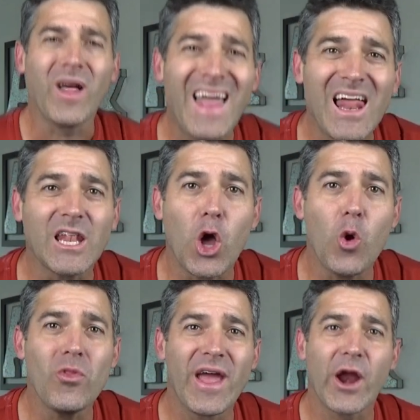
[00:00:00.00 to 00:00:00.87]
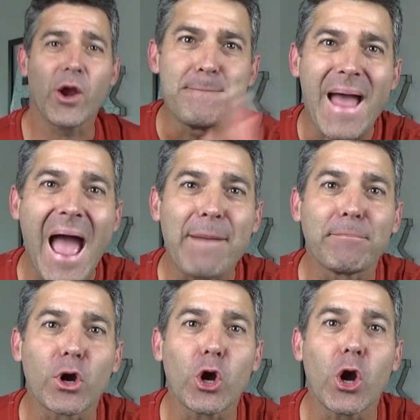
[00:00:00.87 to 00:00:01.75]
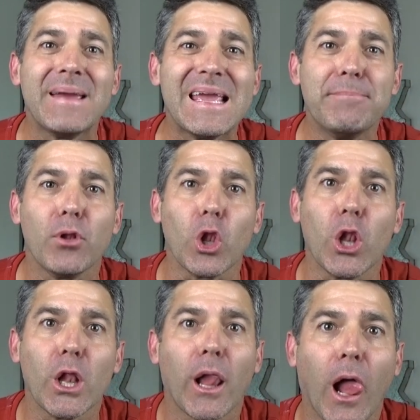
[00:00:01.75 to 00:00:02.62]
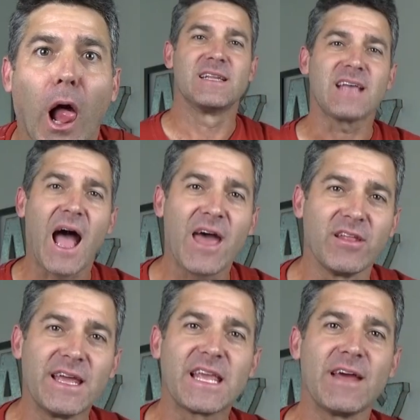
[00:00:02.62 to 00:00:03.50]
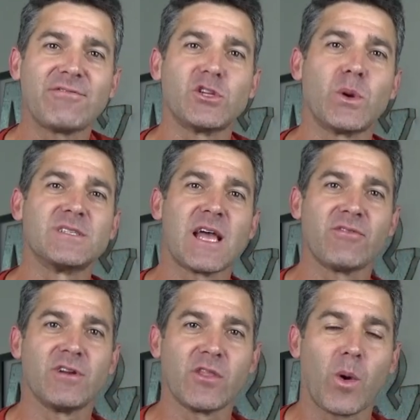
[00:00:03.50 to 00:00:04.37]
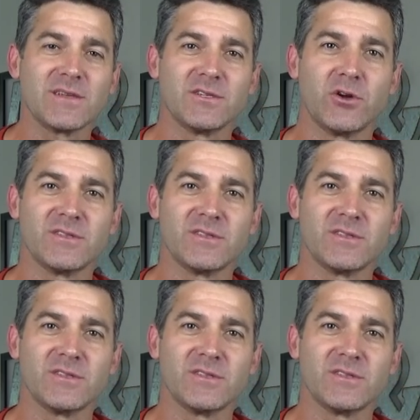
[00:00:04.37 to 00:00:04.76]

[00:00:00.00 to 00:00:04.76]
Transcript: Well, hello there, Papper people. It is I, the lanky lefty 27, otherwise known